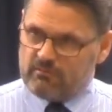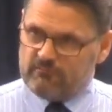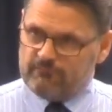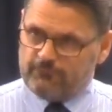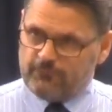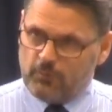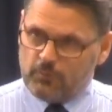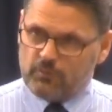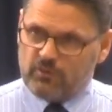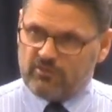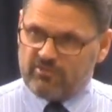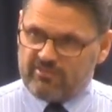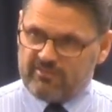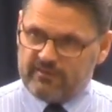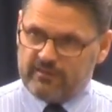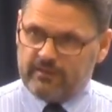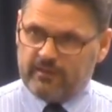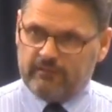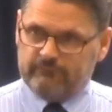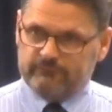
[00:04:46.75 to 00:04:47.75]
focus
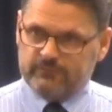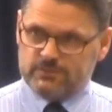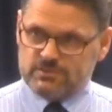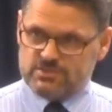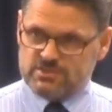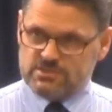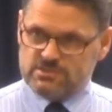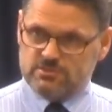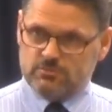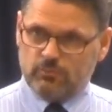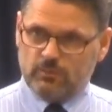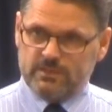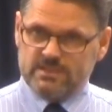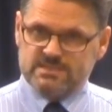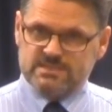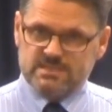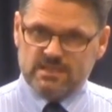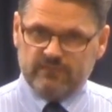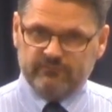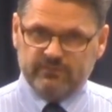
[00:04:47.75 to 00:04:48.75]
in on verses
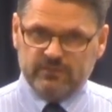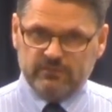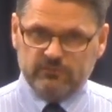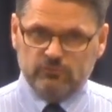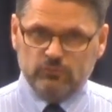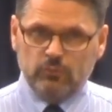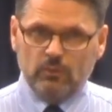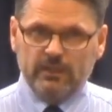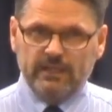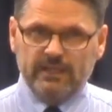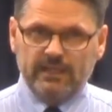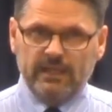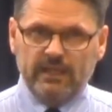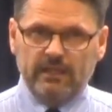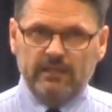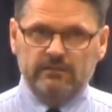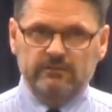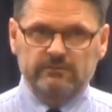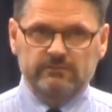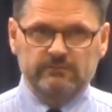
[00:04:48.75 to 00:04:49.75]
27 and
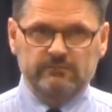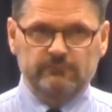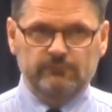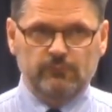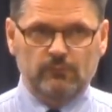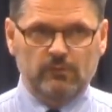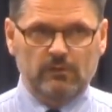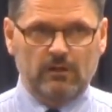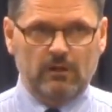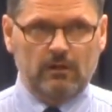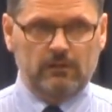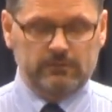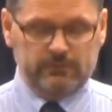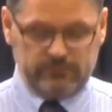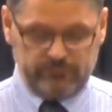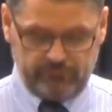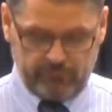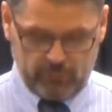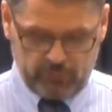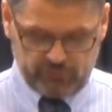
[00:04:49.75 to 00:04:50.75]
28 for our
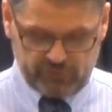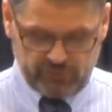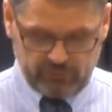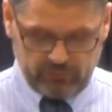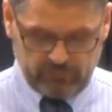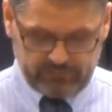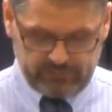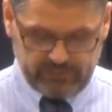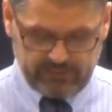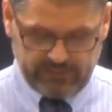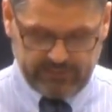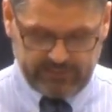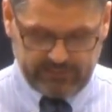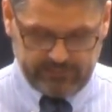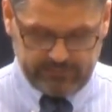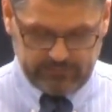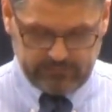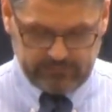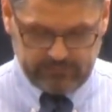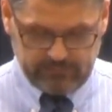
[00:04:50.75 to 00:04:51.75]
devotional
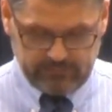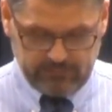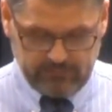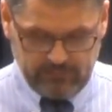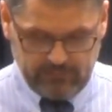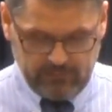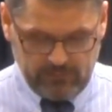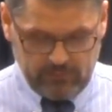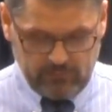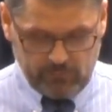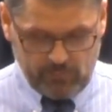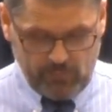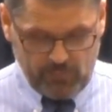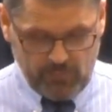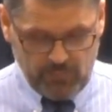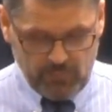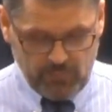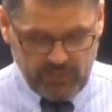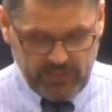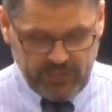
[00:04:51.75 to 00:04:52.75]
tonight, where
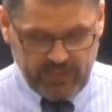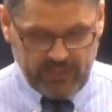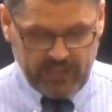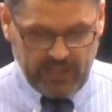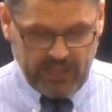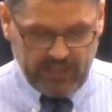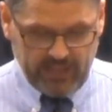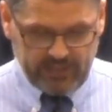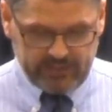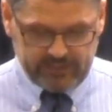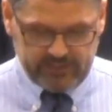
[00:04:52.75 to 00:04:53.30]
we read, God